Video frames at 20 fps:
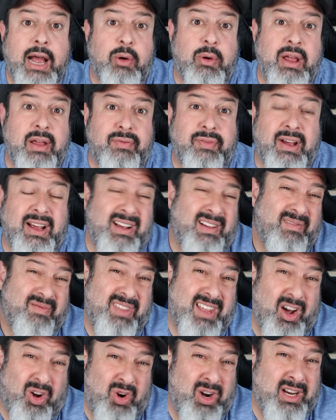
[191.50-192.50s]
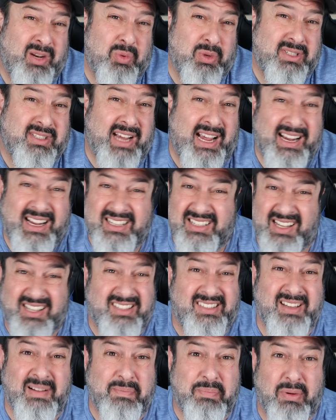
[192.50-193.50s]
However, all it will take is a
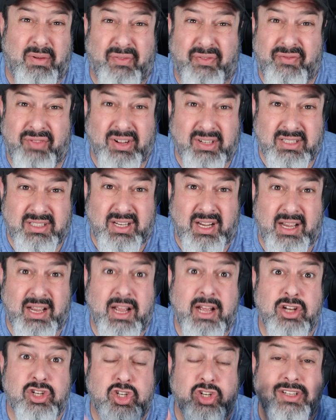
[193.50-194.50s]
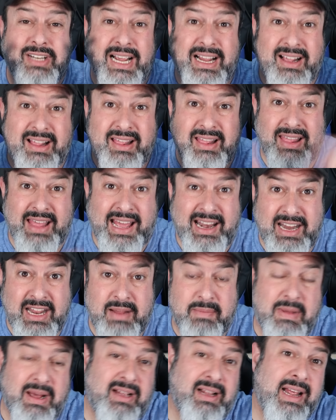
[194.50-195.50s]
simple filter to take that
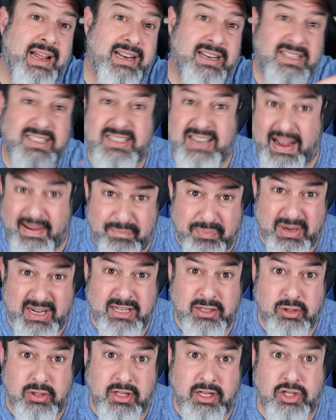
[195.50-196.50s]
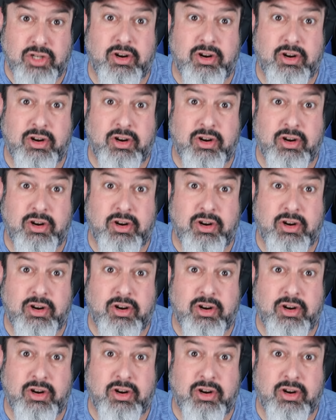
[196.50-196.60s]
email, dump it into the